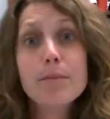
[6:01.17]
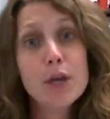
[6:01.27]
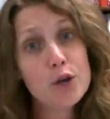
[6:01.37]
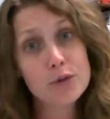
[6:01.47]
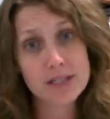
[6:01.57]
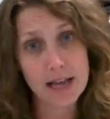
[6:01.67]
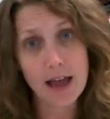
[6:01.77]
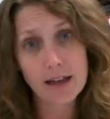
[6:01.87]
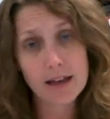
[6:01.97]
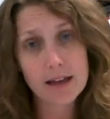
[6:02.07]

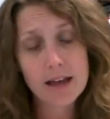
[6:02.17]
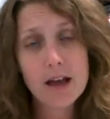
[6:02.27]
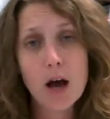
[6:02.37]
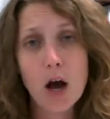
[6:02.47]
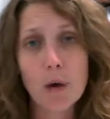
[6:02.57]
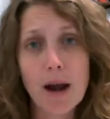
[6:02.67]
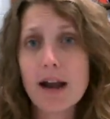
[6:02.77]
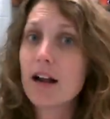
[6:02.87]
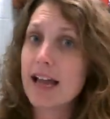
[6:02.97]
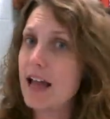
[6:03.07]
music. All
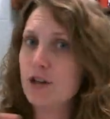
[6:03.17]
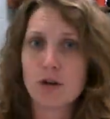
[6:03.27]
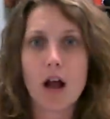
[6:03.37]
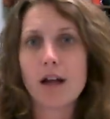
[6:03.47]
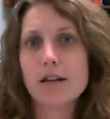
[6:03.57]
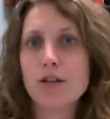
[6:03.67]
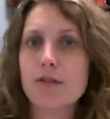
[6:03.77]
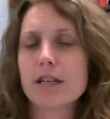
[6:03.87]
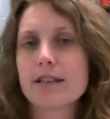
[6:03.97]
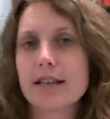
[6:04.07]
right, again, you're not going to do
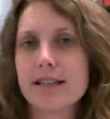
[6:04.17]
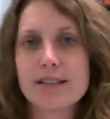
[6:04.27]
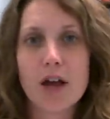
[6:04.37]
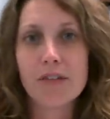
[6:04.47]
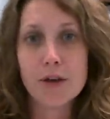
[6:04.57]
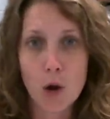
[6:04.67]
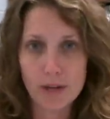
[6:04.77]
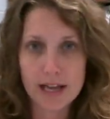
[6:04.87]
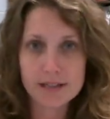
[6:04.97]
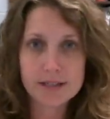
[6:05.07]
this because it's on the no
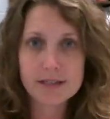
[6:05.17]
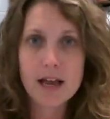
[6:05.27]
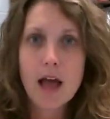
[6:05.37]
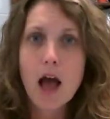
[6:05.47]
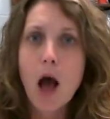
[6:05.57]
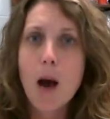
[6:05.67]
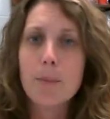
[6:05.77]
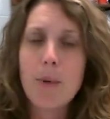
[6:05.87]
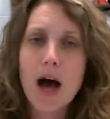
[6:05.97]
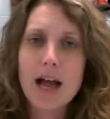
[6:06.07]
list.
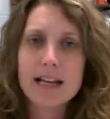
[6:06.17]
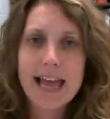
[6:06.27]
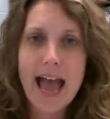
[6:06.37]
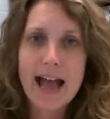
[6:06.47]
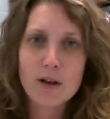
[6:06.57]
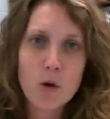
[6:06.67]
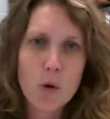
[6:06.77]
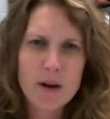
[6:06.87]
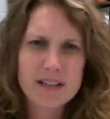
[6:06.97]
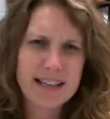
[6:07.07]
But
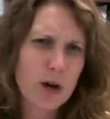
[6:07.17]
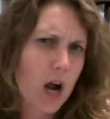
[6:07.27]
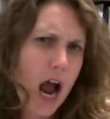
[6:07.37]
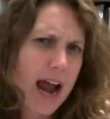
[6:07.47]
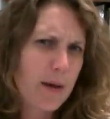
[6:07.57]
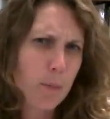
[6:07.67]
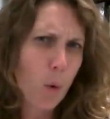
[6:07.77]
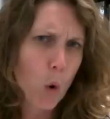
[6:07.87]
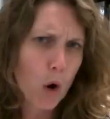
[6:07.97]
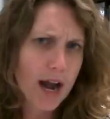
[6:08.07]
categories that are kind of
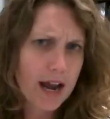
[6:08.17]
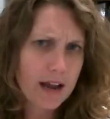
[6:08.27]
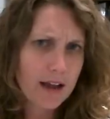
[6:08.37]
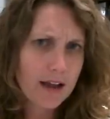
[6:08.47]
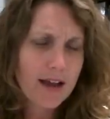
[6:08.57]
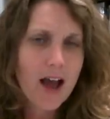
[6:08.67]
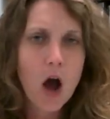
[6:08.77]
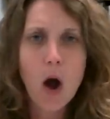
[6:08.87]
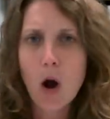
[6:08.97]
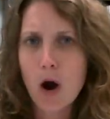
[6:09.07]
boring
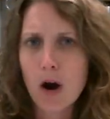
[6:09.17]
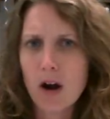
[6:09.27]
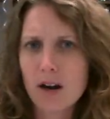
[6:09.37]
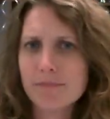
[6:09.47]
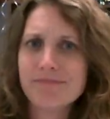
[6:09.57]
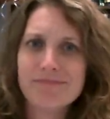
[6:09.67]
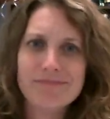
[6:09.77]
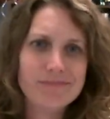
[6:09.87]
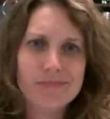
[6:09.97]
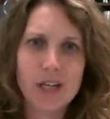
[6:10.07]
are,
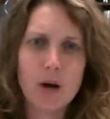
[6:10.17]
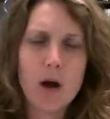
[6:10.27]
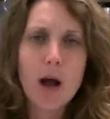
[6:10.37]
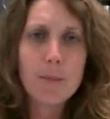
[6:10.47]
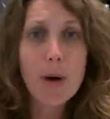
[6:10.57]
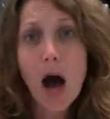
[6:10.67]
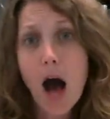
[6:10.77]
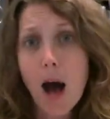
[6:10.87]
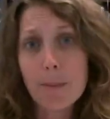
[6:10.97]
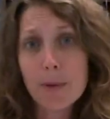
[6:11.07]
you know,
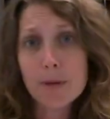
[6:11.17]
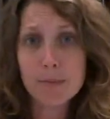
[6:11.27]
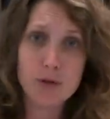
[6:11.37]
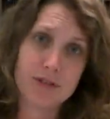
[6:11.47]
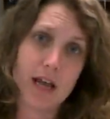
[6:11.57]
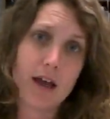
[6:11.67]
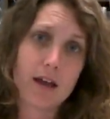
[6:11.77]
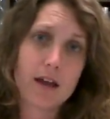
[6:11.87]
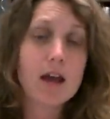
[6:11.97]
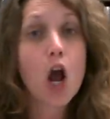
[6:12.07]
pop
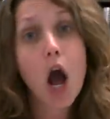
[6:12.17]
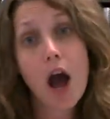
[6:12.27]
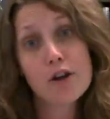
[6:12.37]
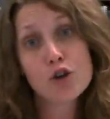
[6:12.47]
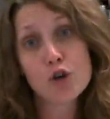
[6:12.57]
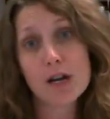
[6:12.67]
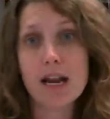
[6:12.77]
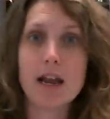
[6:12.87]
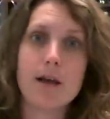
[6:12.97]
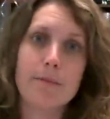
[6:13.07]
music,
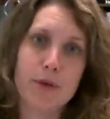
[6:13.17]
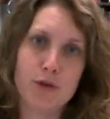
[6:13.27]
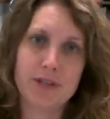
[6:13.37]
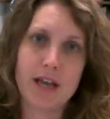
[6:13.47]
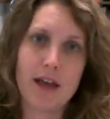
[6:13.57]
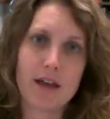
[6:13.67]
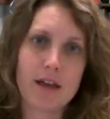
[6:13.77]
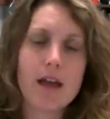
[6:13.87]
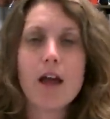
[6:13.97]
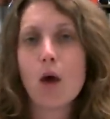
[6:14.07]
country
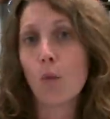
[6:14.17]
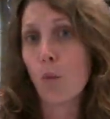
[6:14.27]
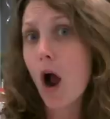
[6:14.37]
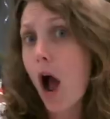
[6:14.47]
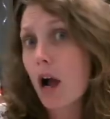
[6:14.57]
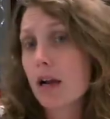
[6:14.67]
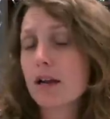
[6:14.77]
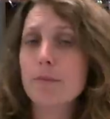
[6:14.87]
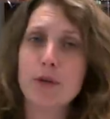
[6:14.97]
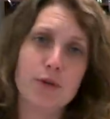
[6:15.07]
music,
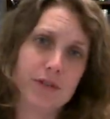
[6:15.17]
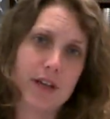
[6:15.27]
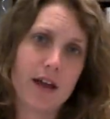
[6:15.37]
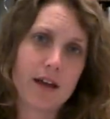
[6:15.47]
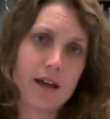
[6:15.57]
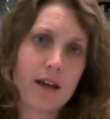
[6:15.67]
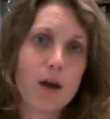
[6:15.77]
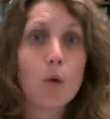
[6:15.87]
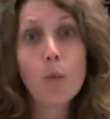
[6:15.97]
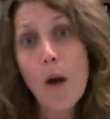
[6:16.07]
rock music,
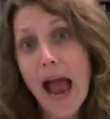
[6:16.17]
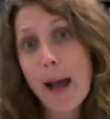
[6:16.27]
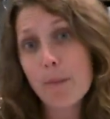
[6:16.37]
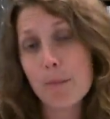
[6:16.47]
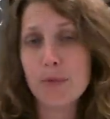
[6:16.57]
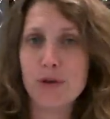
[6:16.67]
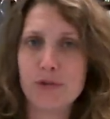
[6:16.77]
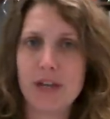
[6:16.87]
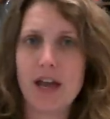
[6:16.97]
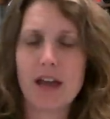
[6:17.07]
rap
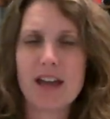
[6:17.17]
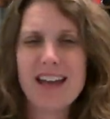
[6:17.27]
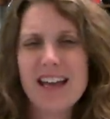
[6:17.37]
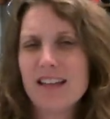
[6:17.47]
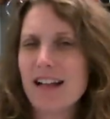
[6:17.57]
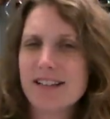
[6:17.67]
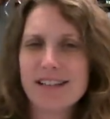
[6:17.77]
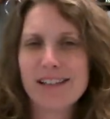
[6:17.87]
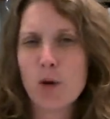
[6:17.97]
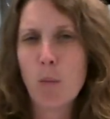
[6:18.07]
music. That's
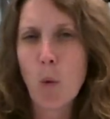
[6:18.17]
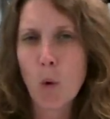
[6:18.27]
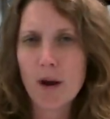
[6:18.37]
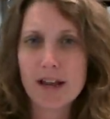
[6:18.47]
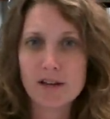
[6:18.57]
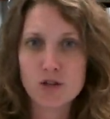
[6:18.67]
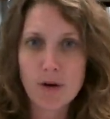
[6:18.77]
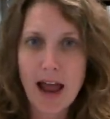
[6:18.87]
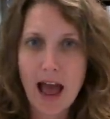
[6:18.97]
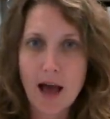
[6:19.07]
a little boring and
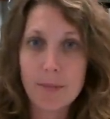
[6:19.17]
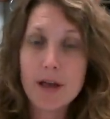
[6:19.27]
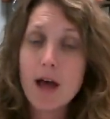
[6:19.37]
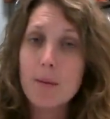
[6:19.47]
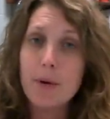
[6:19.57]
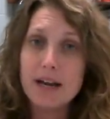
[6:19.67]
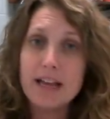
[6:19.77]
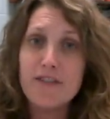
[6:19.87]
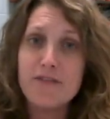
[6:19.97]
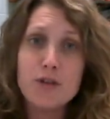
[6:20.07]
drab. But
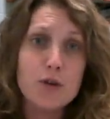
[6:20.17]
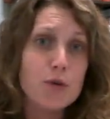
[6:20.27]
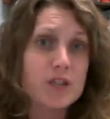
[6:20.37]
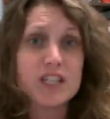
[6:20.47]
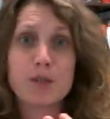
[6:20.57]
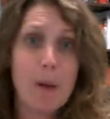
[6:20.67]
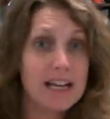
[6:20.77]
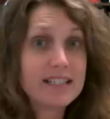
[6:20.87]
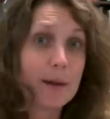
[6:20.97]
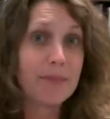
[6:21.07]
if you
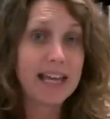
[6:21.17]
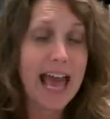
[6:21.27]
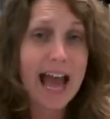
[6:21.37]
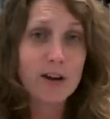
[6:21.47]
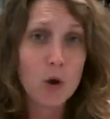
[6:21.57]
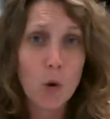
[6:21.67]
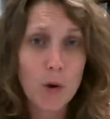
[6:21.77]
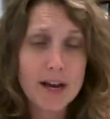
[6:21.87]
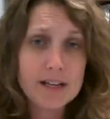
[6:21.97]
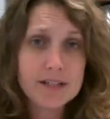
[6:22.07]
spice up the
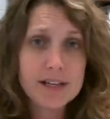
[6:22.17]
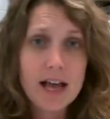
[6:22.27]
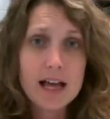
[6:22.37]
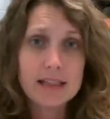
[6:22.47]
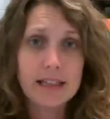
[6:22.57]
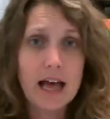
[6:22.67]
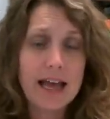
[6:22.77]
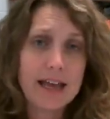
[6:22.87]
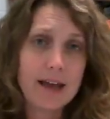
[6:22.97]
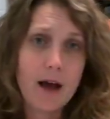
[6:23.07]
categories,
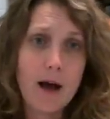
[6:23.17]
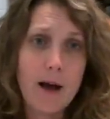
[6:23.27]
like